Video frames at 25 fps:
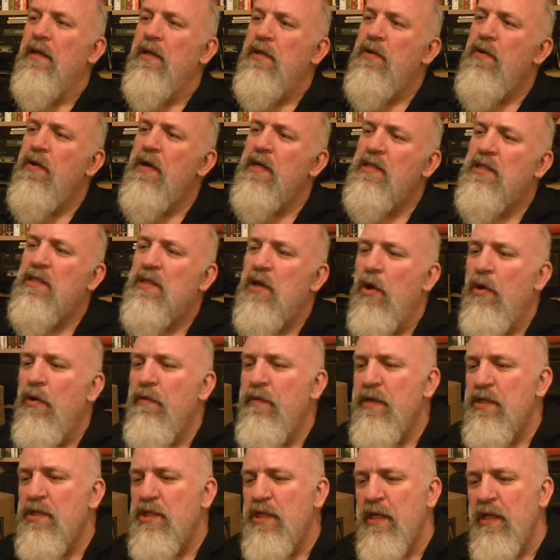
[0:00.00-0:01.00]
Nice
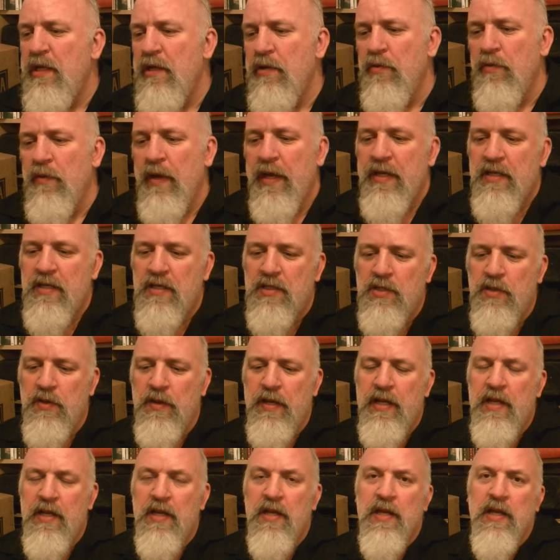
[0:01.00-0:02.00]
orangey little head to
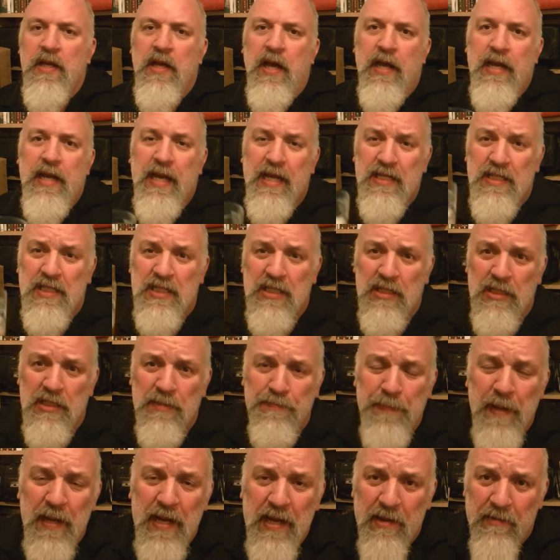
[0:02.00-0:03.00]
it. And let's
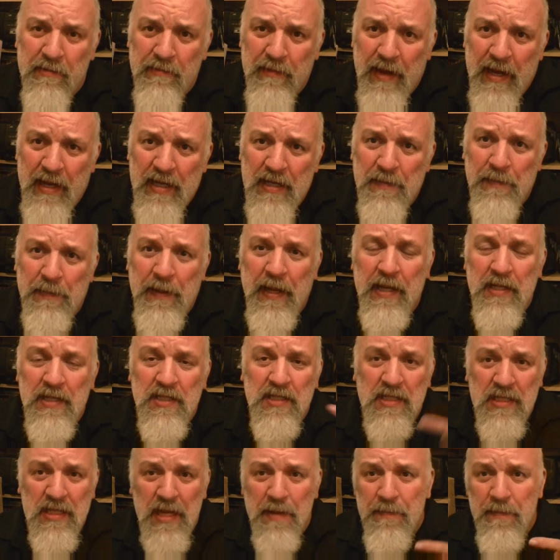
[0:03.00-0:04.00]
spin it around a bit,
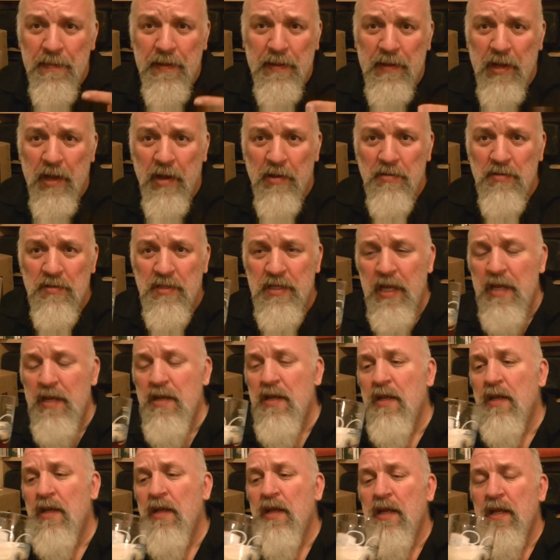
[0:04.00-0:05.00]
stick me nose in,
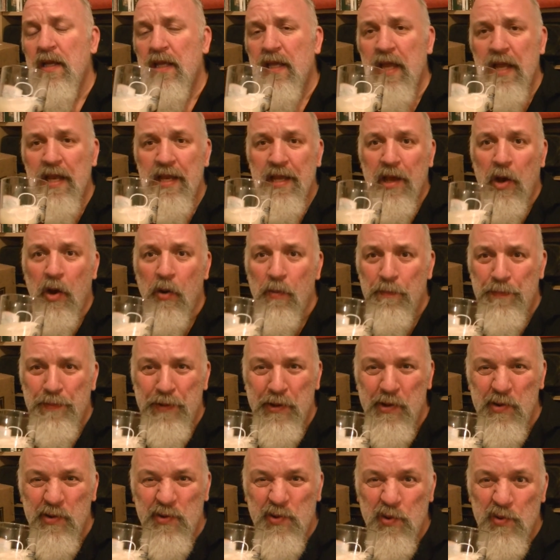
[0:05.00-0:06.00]
get the old
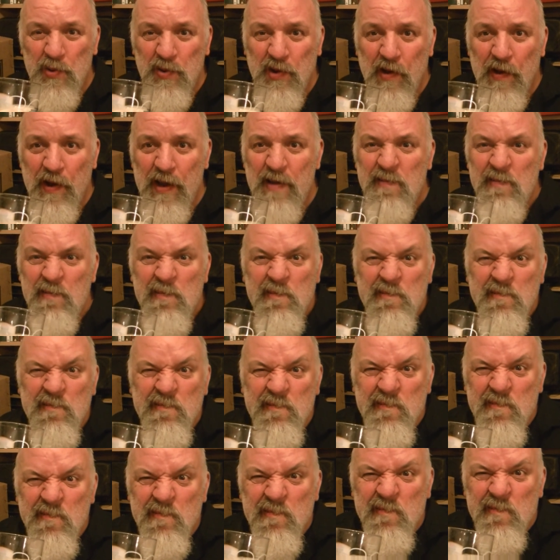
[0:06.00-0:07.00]
bugle going.
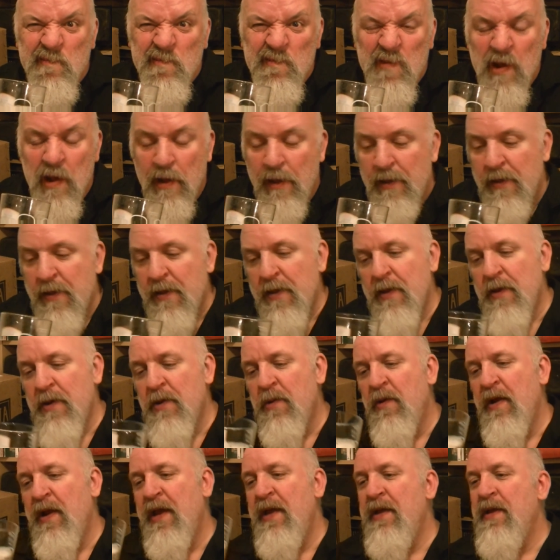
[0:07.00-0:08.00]
And
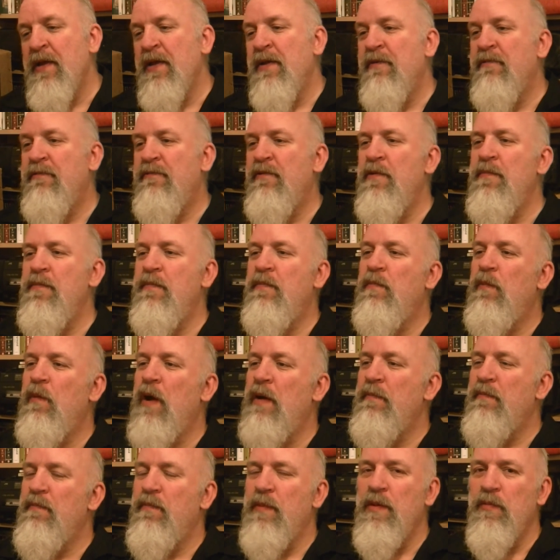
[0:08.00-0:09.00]
all that, from
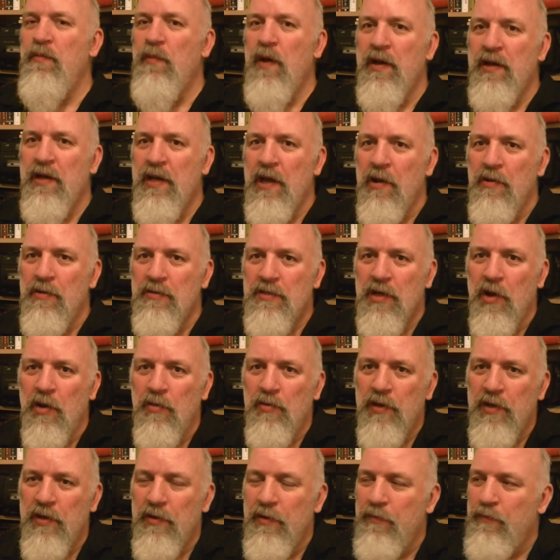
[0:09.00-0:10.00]
one, me one nose
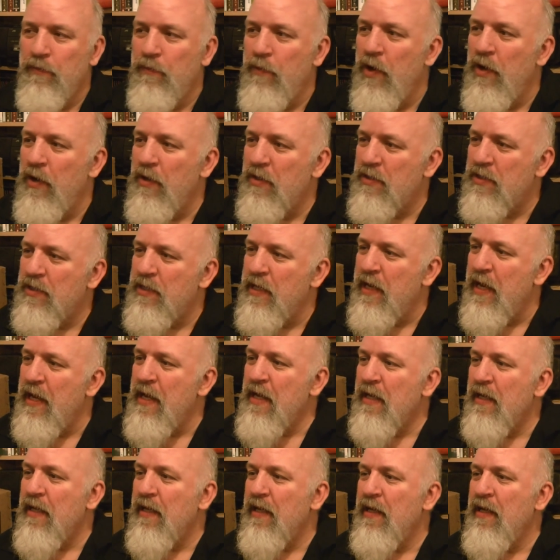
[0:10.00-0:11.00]
hole that works and
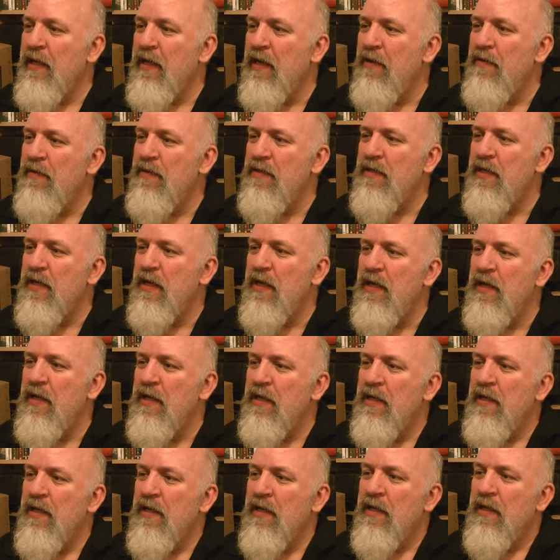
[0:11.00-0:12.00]
that, you know, and, uh,
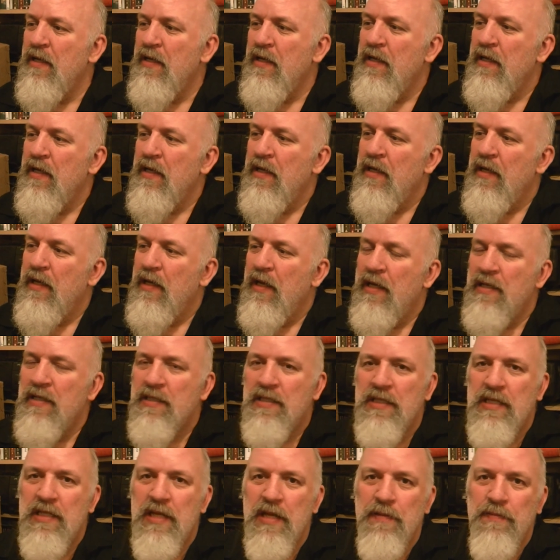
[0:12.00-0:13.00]
and
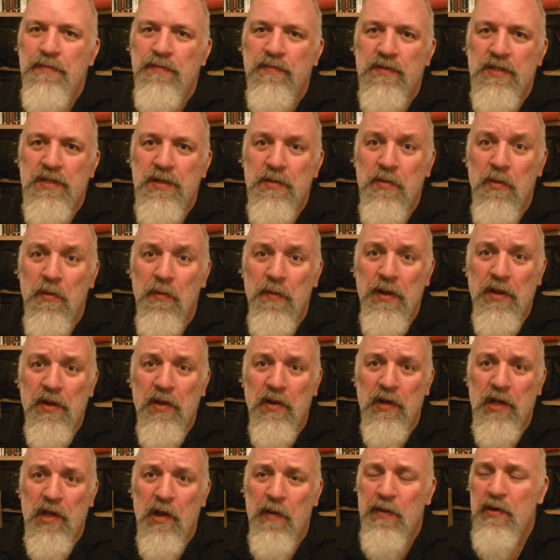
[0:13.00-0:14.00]
see, see what we
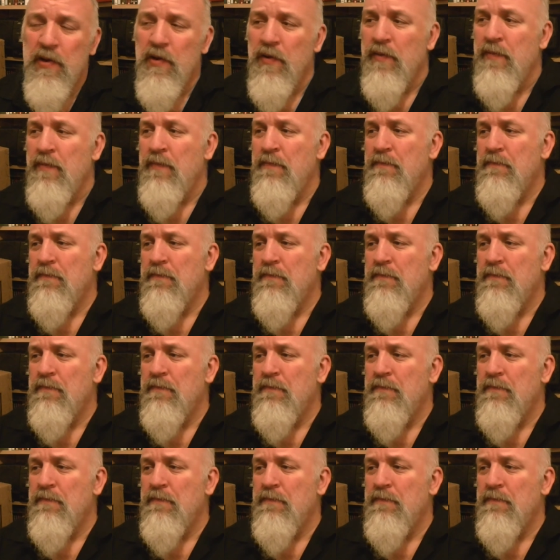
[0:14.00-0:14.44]
got going on.